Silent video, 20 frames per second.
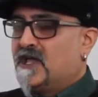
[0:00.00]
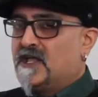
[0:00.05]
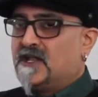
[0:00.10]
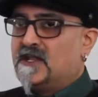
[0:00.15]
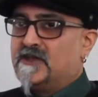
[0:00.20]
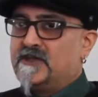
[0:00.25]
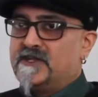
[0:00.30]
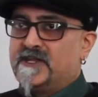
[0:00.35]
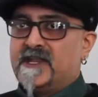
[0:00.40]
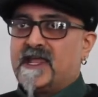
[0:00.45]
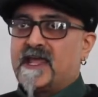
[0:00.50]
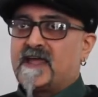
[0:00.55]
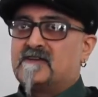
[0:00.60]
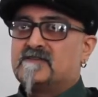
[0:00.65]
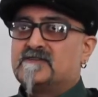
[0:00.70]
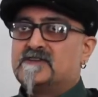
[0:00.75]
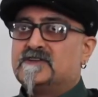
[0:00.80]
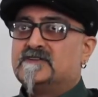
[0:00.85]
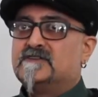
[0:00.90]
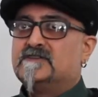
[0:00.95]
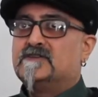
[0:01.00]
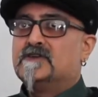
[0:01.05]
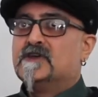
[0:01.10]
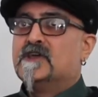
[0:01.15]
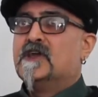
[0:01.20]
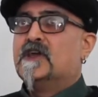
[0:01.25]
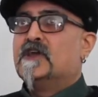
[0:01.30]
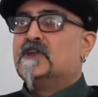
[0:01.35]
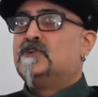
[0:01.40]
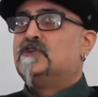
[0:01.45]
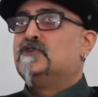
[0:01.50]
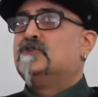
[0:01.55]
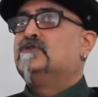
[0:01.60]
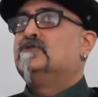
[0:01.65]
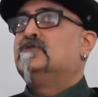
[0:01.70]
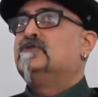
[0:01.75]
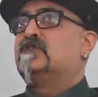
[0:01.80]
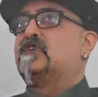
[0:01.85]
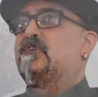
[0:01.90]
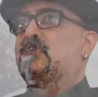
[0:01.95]
learning how to
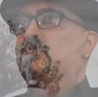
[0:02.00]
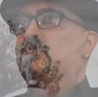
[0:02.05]
do